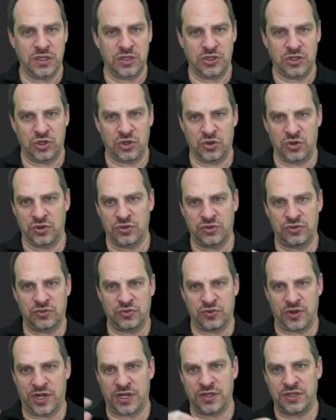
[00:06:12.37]
you're
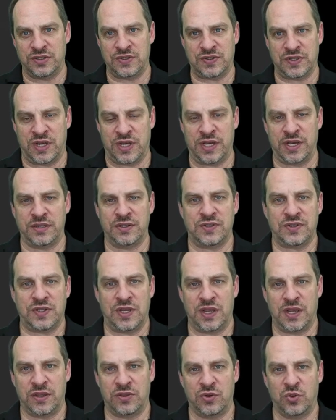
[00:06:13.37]
trying to design,
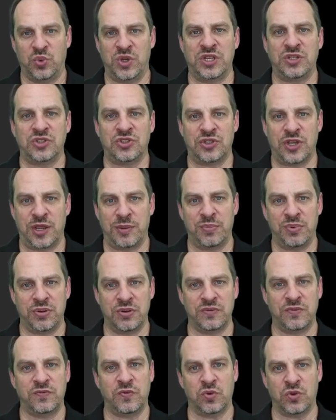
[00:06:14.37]
say, the wing shape
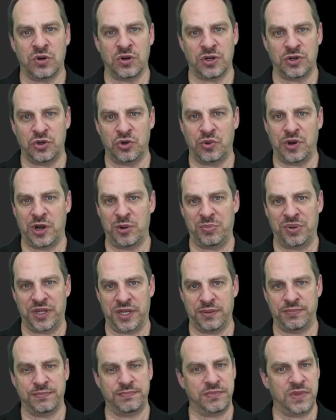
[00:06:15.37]
for a new
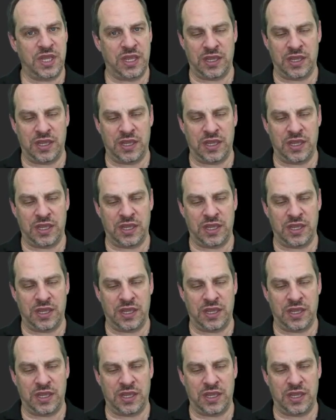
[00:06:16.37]
airplane,